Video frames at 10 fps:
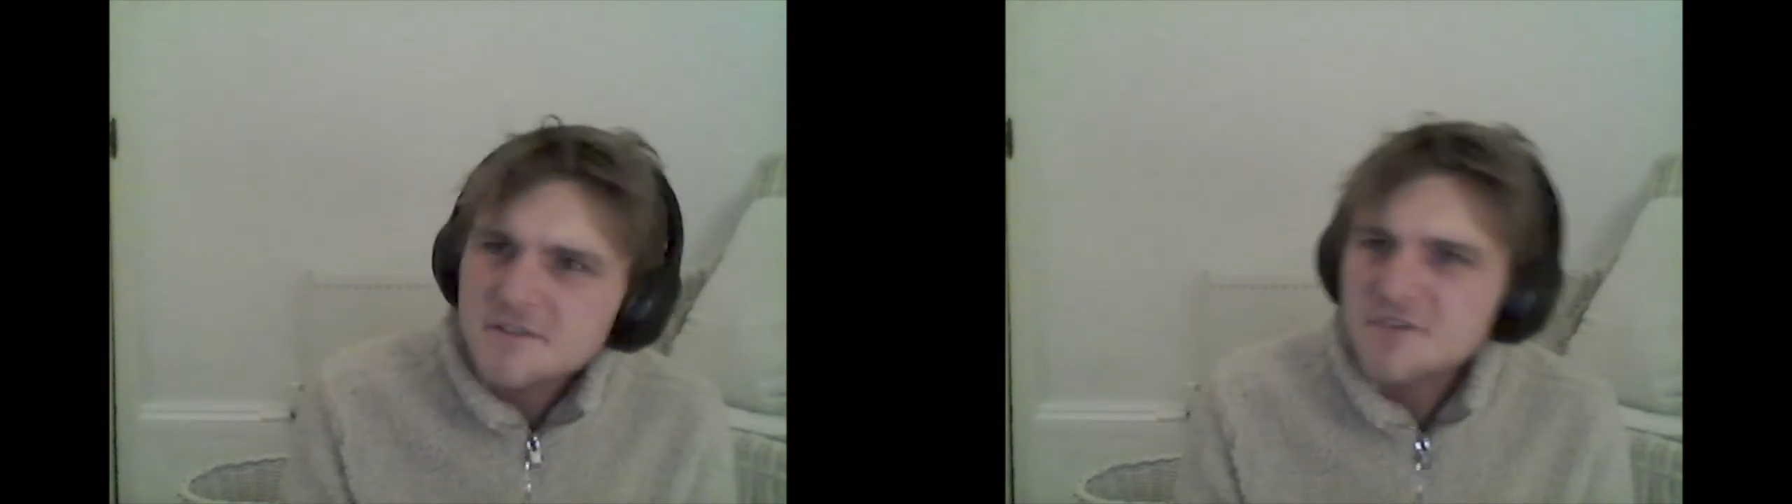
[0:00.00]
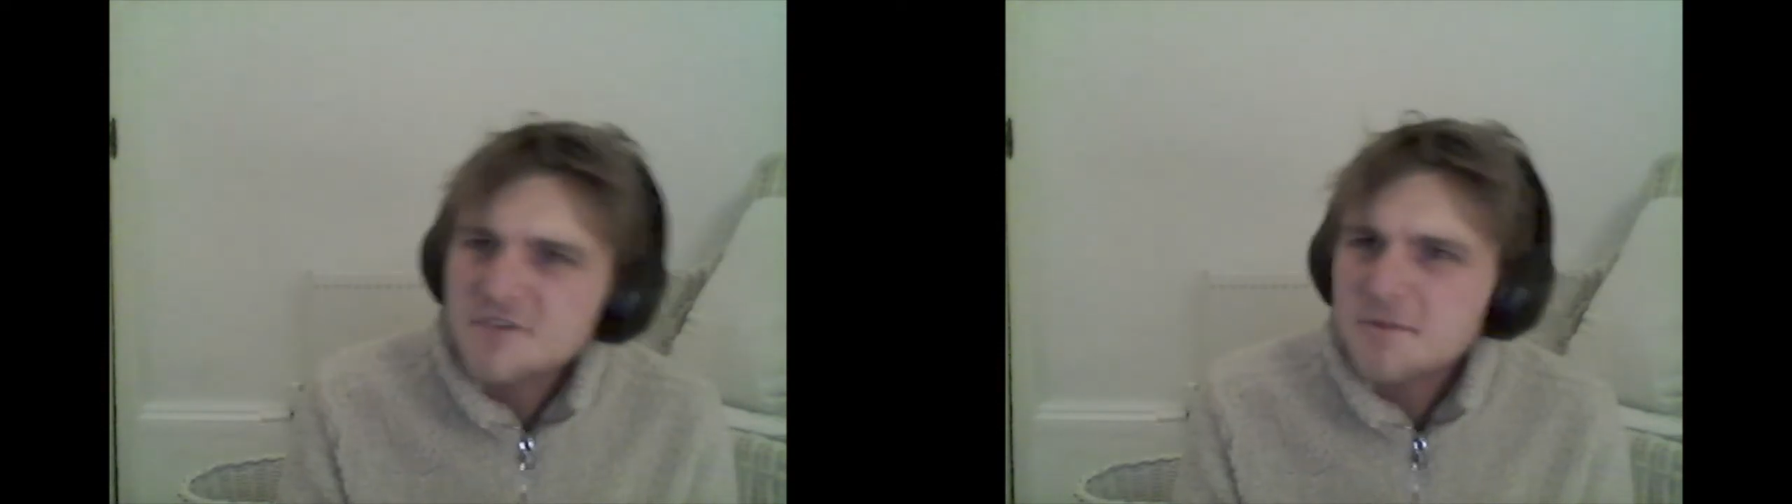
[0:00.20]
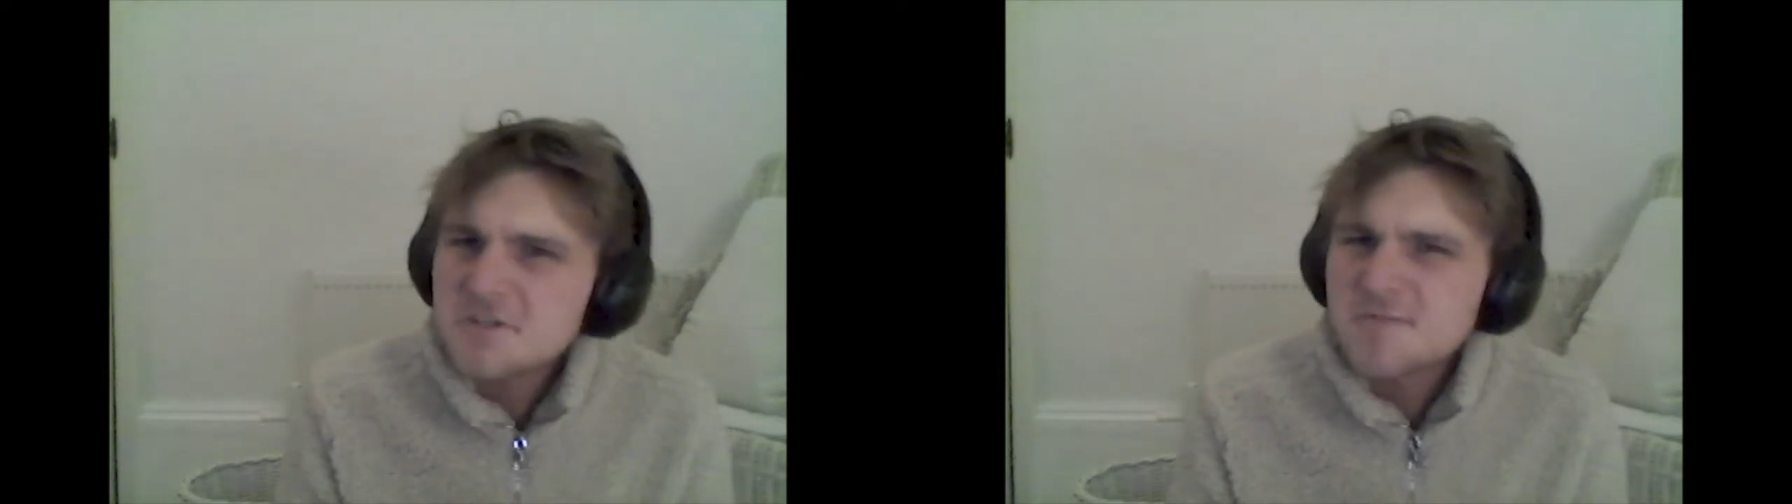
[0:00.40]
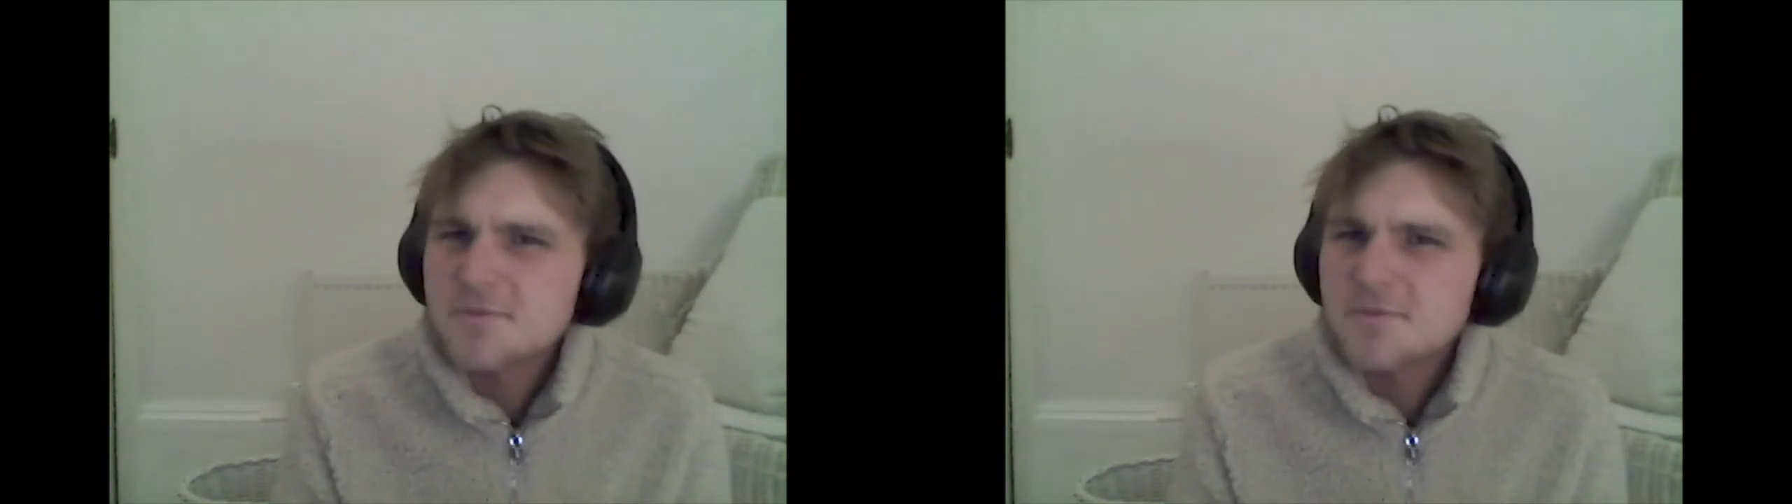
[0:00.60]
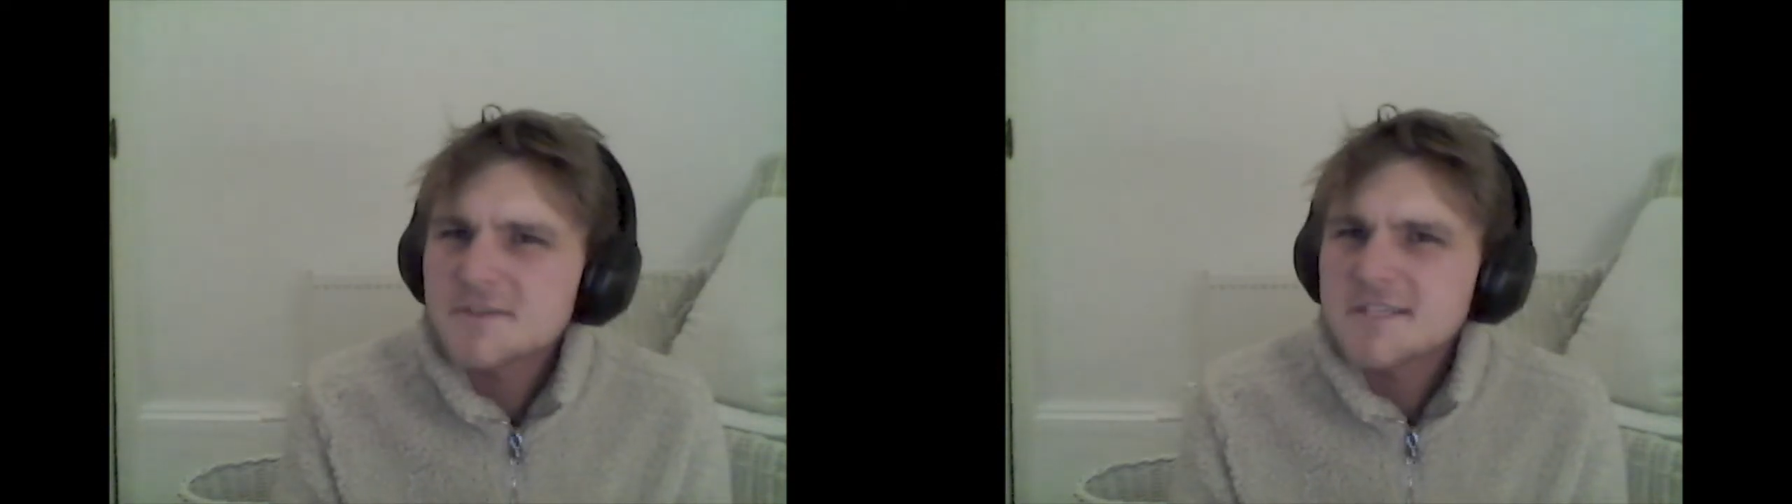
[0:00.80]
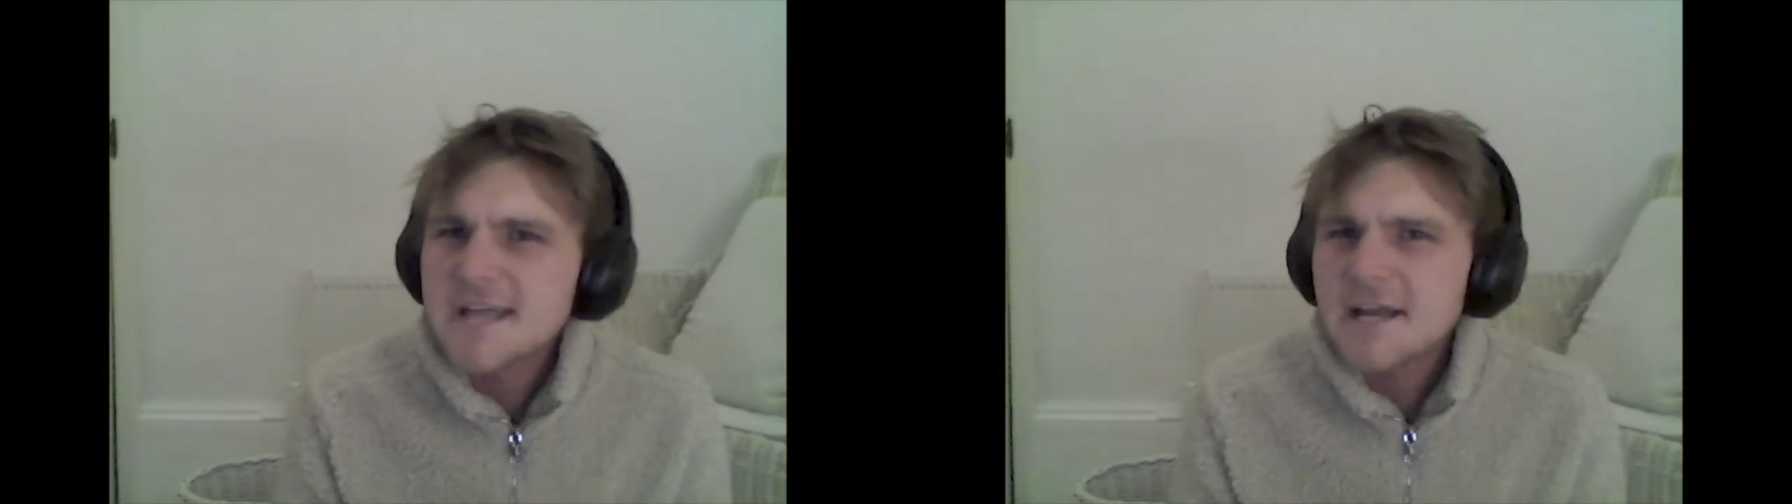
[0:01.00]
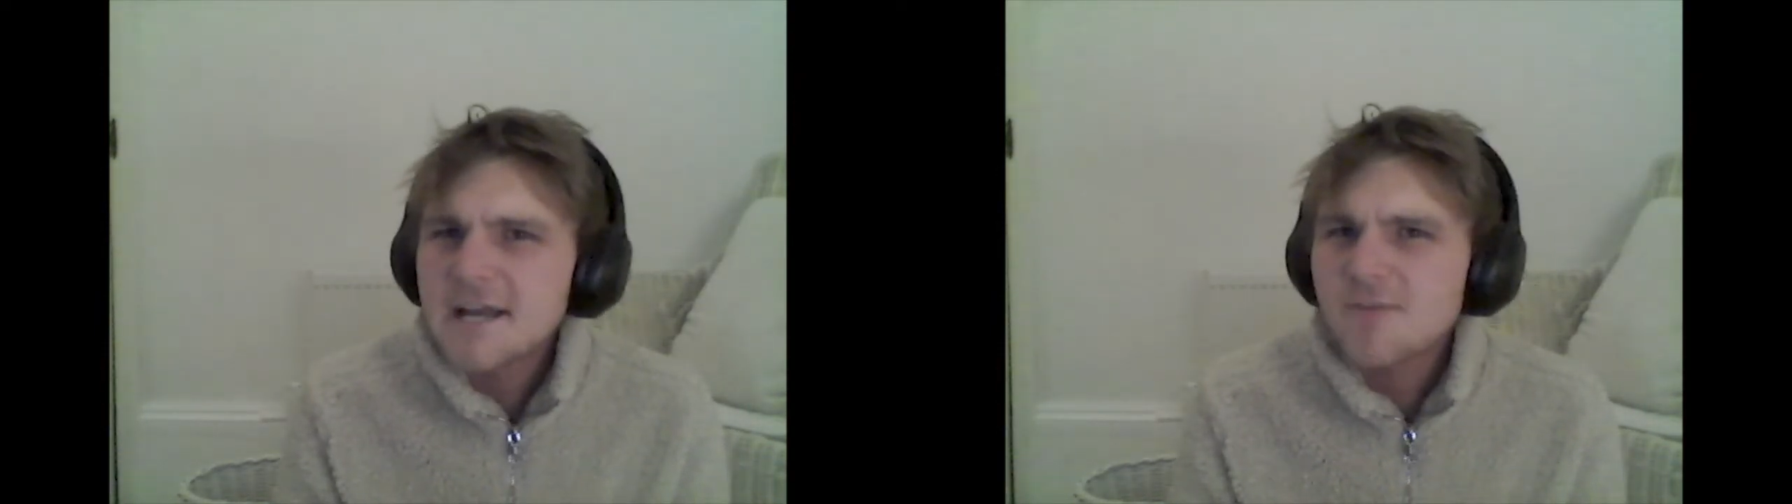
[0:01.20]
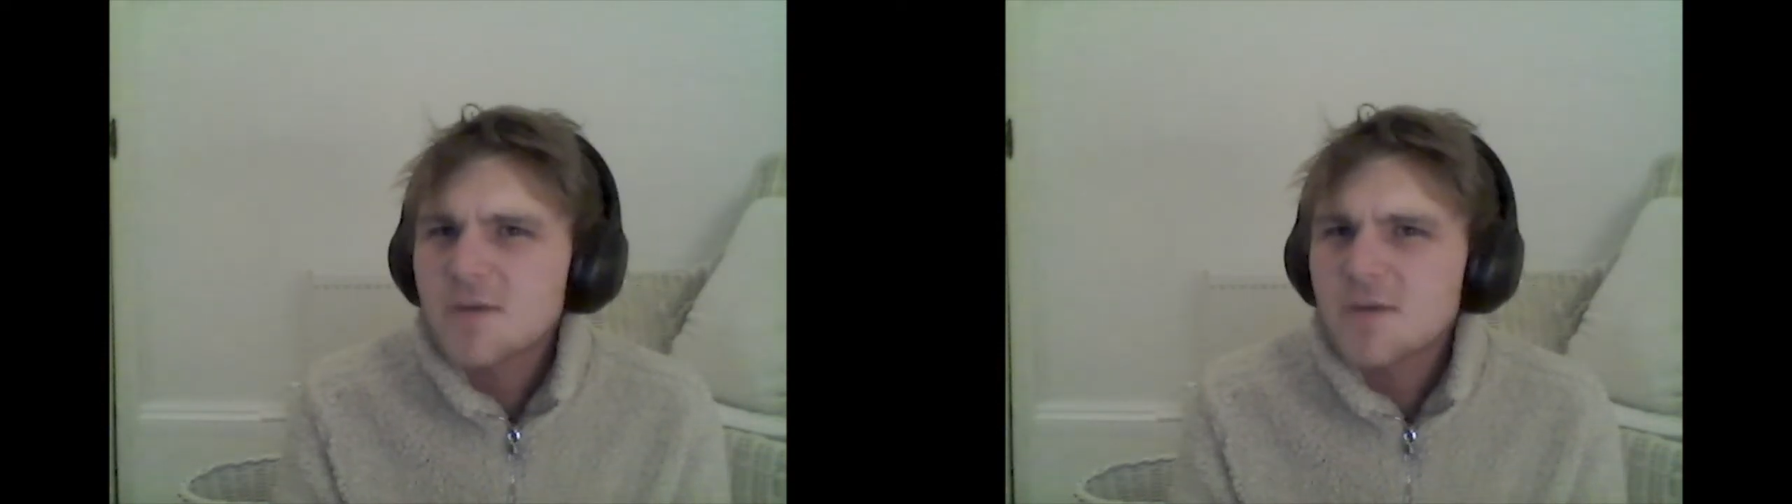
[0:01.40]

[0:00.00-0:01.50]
description of people staring out of